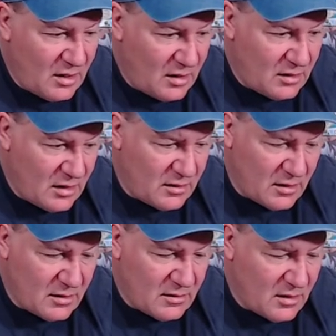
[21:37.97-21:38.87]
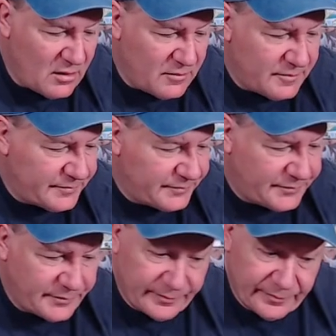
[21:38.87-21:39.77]
And, and, and, you know,
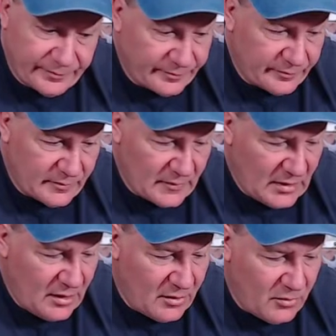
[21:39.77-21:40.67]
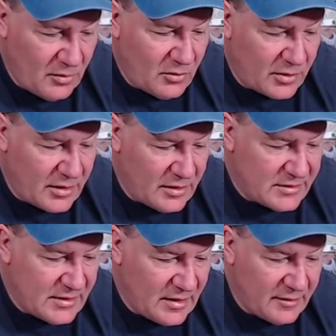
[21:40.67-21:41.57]
you know, what more can you
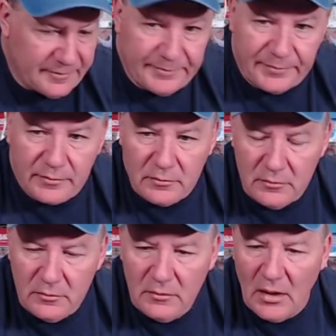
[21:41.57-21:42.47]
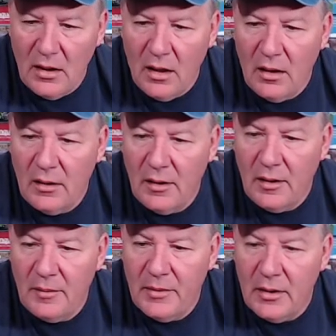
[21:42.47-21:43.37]
say? Um,